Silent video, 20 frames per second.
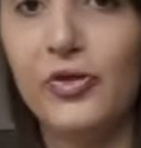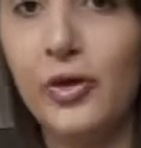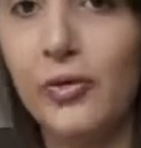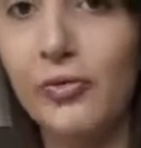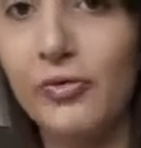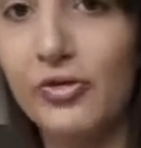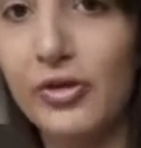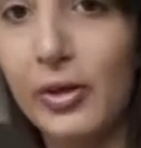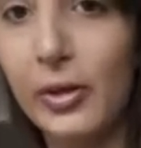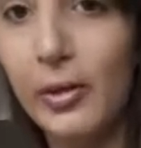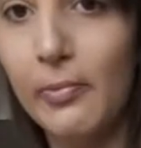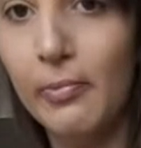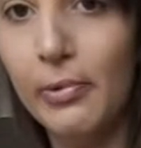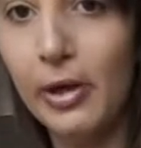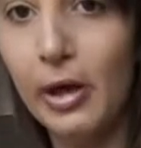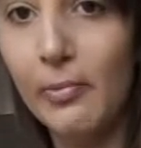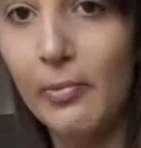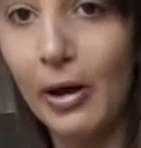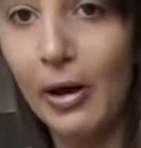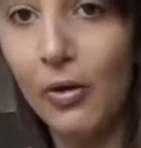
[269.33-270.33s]
So it's going to
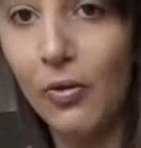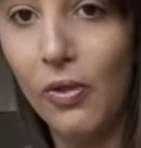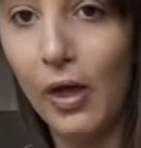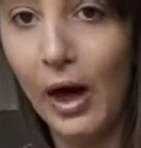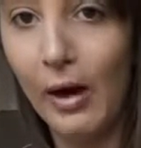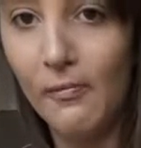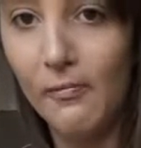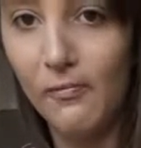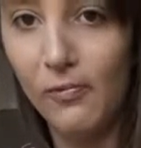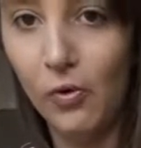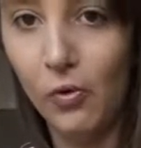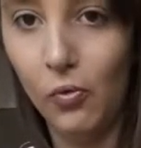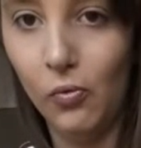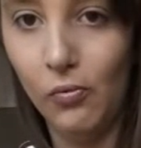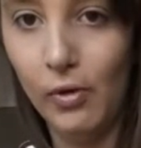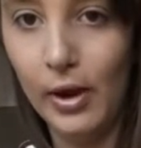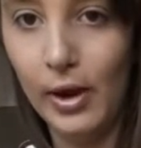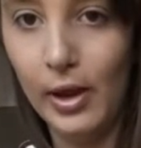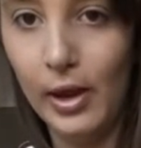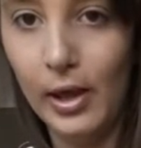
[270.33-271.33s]
be about that
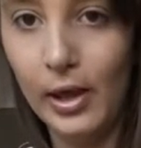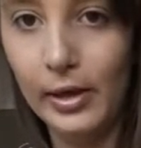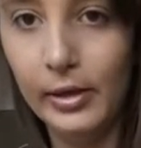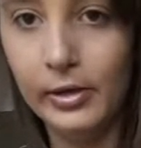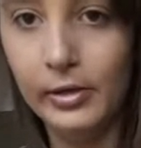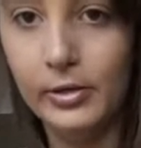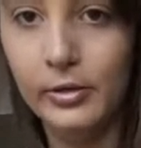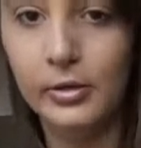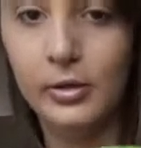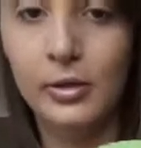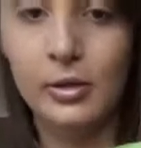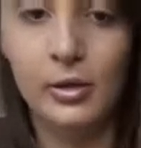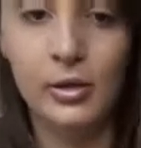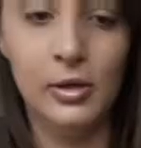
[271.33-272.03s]
full, really.